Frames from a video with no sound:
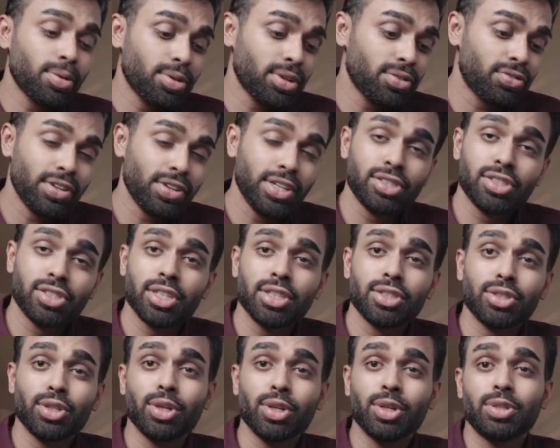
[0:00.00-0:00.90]
of the
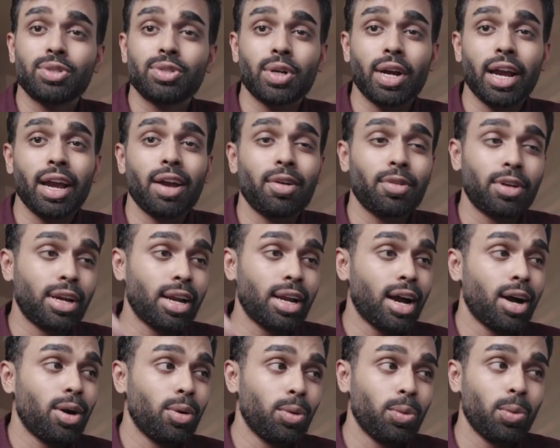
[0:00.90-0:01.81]
features you could try out
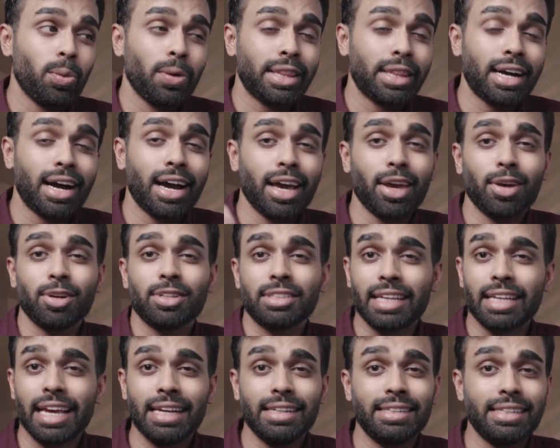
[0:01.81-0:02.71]
now with
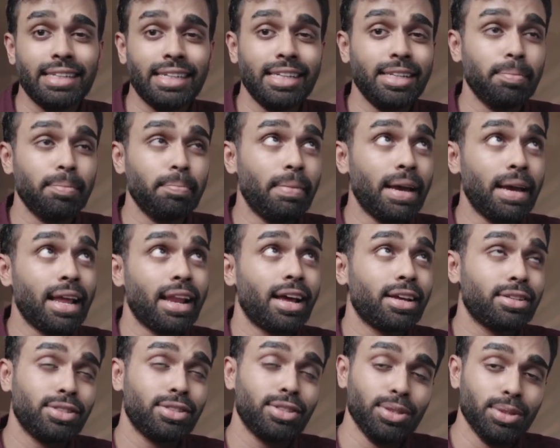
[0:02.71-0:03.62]
iOS 18
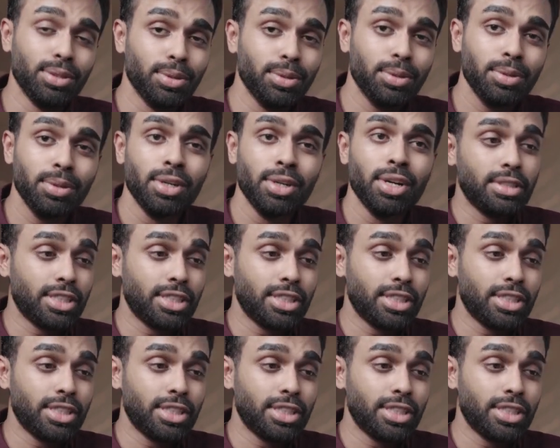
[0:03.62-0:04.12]
beta 2.